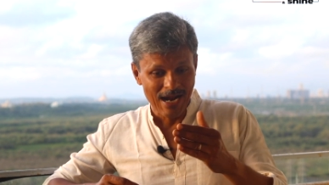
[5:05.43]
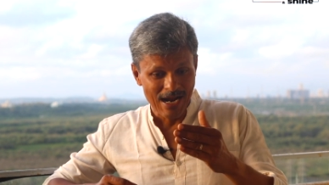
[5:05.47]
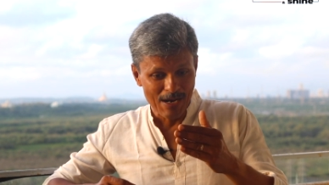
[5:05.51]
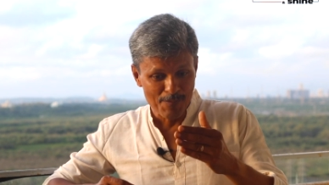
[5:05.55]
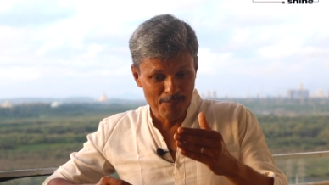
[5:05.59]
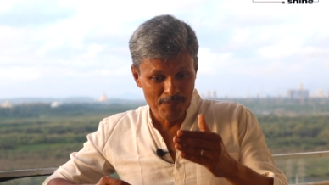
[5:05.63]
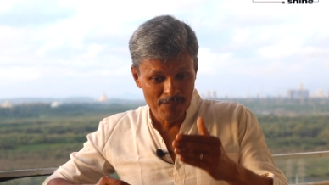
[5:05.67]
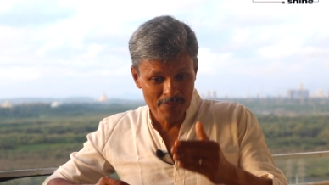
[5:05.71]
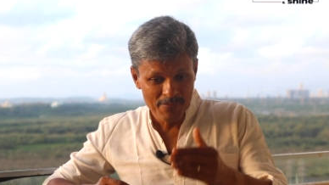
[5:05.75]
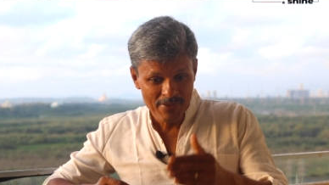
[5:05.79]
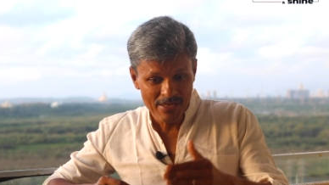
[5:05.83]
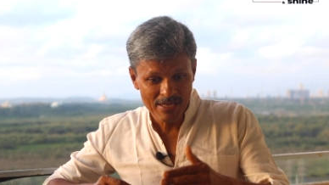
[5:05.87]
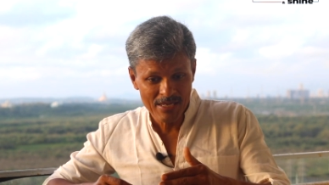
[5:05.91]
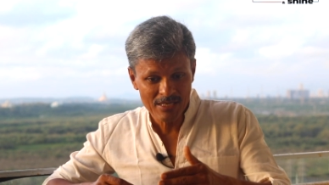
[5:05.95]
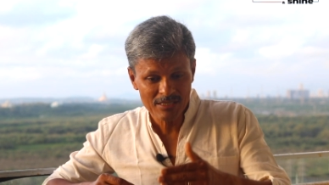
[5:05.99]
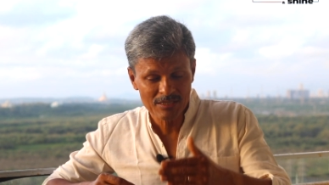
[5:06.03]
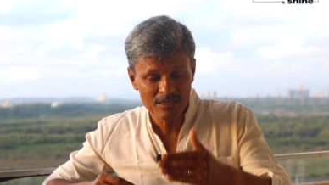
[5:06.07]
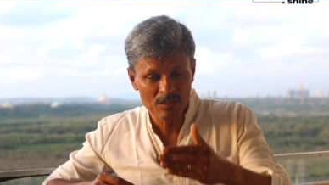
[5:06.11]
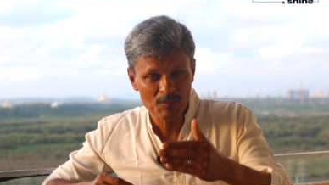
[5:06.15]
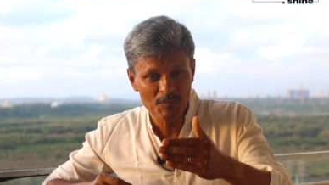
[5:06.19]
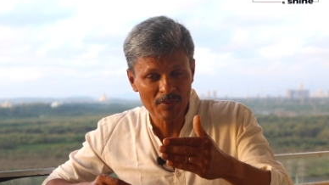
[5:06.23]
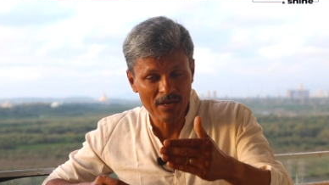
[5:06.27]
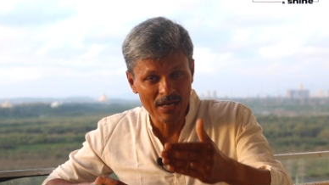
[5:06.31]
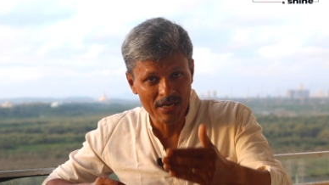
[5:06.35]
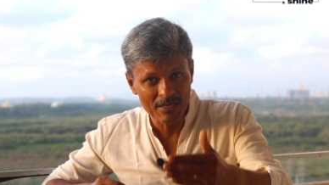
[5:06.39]
Make
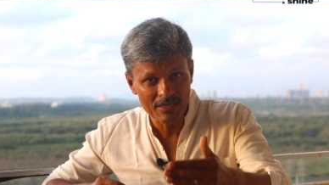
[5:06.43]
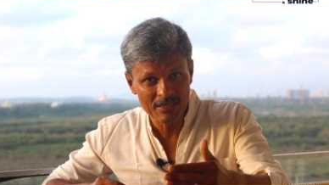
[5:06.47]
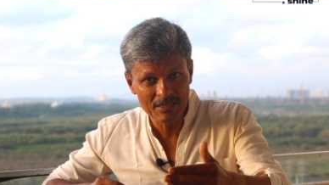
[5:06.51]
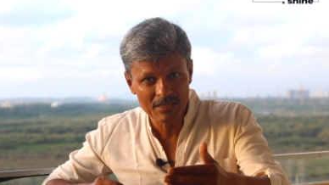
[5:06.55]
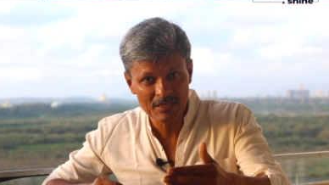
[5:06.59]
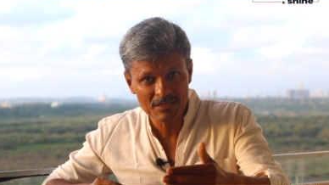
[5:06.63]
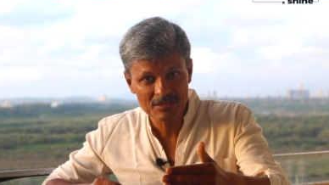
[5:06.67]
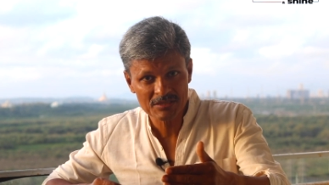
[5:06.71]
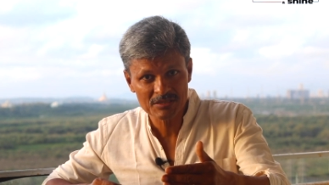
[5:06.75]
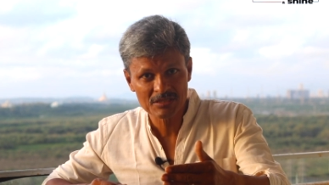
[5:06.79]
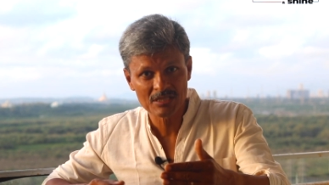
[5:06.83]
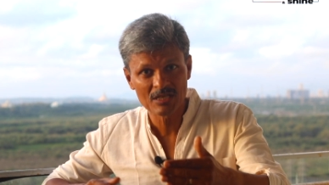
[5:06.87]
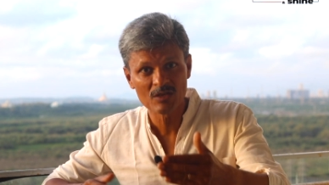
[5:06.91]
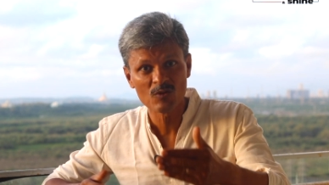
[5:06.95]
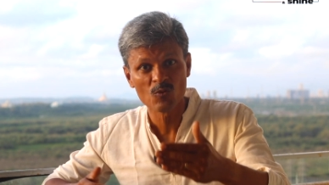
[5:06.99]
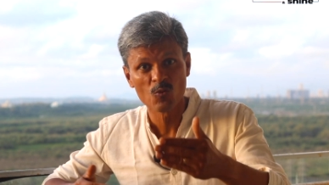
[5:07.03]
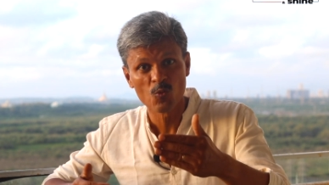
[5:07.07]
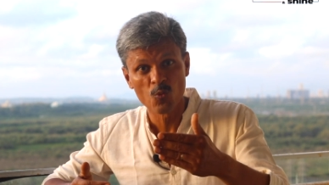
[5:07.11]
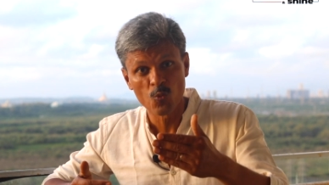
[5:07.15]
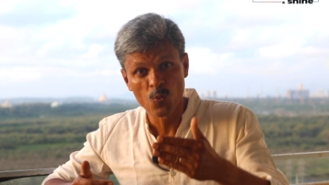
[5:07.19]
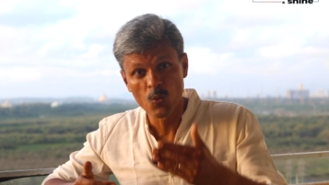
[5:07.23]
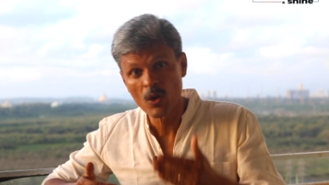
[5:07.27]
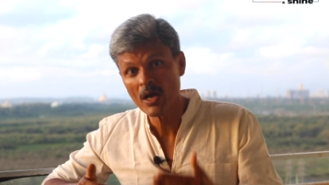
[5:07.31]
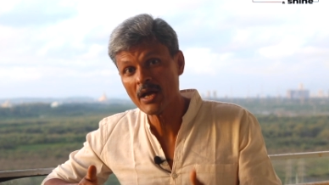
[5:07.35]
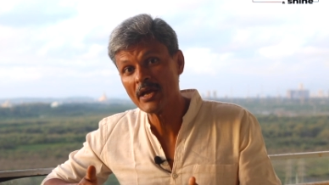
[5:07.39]
them
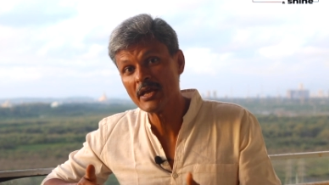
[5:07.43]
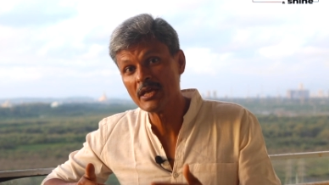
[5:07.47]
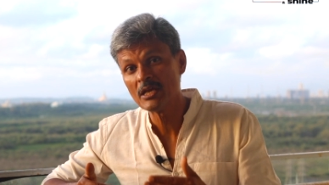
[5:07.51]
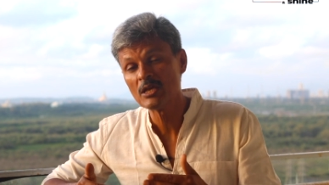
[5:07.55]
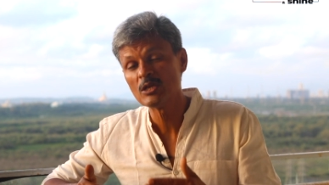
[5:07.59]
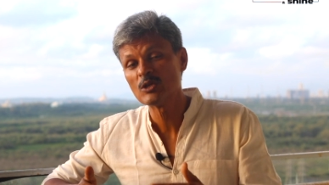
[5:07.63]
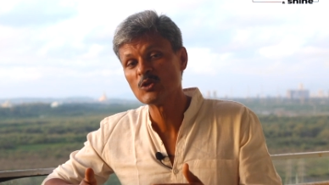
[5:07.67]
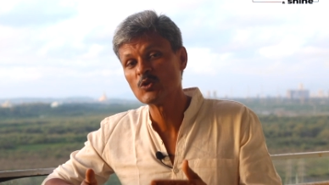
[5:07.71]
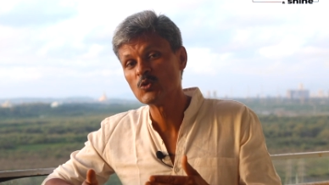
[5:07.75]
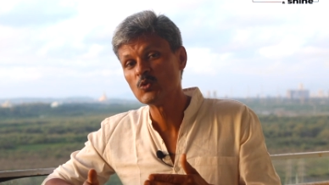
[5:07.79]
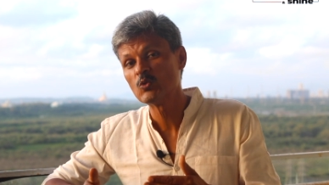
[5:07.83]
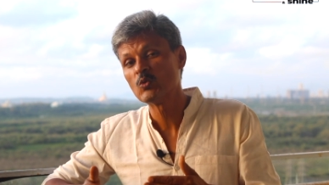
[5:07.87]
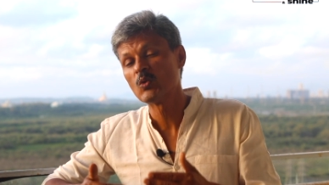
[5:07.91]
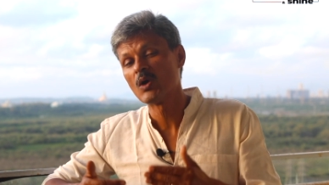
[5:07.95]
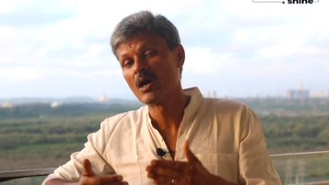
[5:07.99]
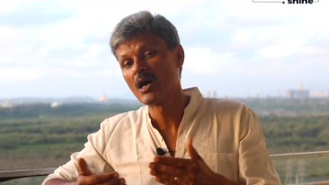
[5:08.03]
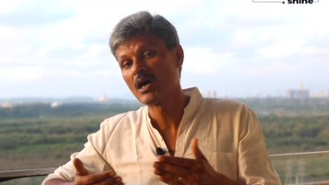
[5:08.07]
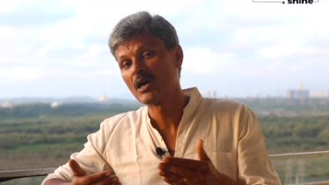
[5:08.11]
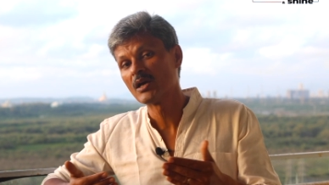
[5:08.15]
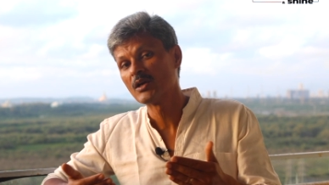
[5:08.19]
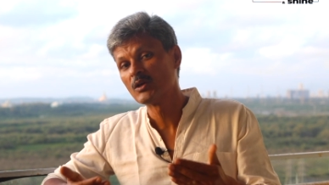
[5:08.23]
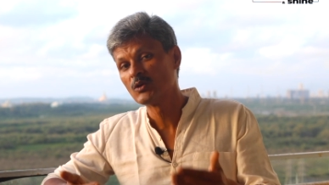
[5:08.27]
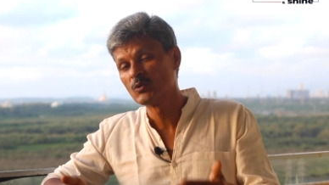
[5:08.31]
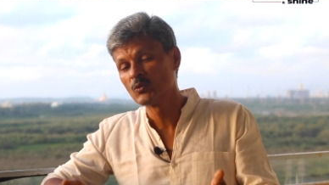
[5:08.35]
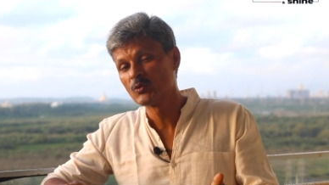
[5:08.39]
understand why you
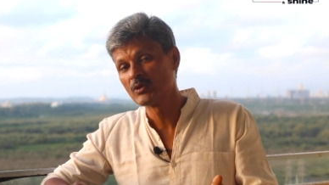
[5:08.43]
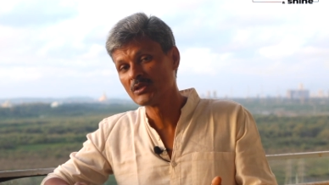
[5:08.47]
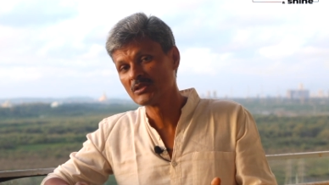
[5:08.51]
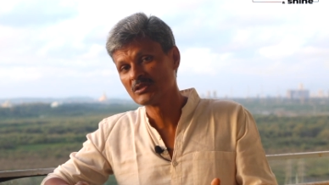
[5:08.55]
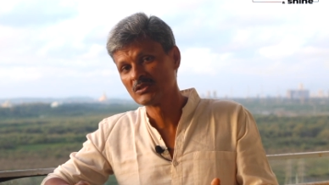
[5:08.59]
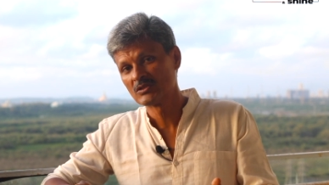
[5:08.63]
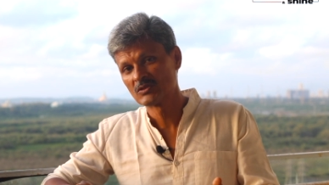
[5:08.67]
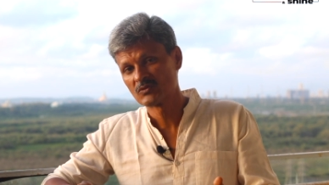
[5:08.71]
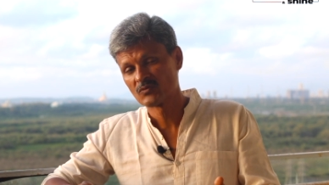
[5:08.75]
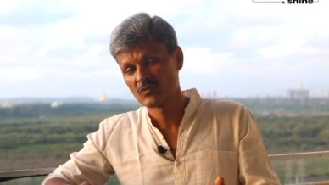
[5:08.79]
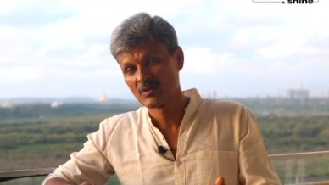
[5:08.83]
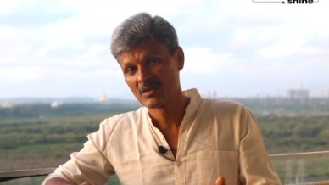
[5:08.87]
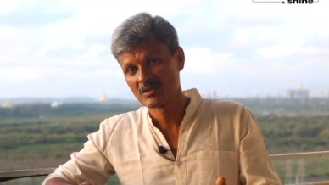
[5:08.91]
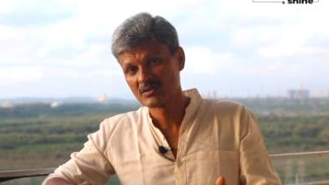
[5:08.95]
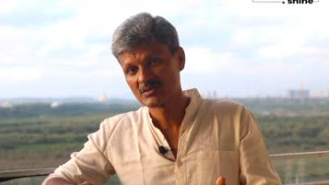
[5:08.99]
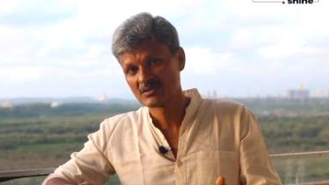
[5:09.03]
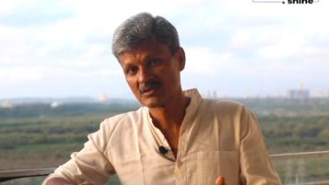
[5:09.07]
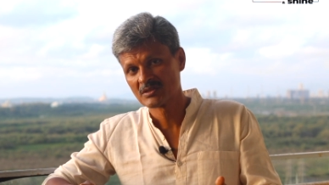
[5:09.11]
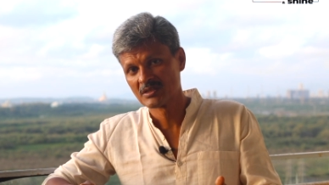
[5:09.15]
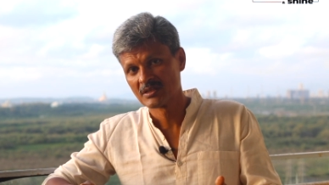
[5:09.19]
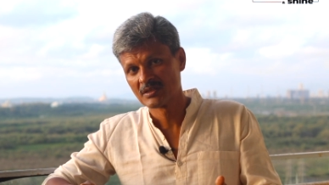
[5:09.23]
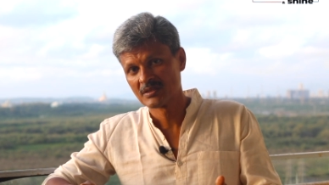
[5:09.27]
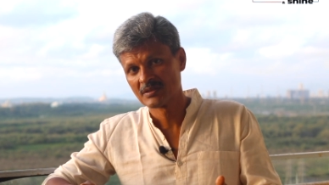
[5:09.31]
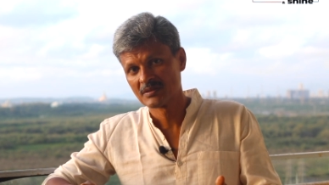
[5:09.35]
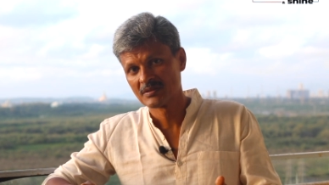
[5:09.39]
are doing this
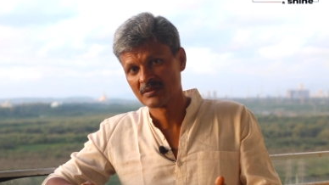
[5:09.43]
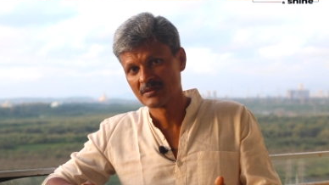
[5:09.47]
fasting.